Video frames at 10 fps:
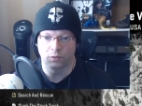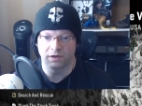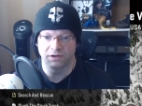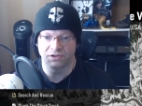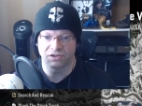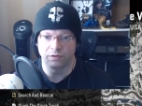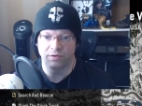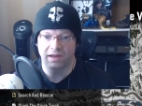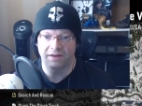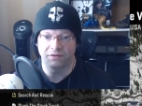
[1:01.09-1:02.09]
We're going to
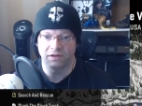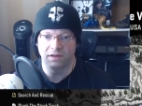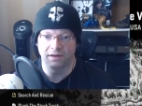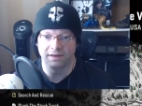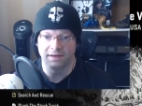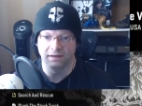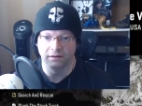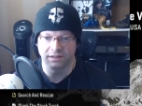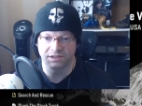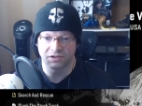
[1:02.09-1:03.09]
assume you haven't done
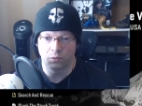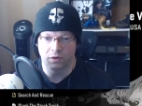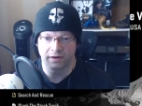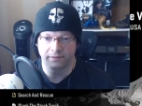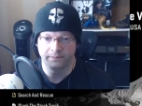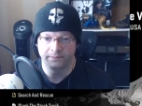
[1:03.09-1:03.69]
diddly squat.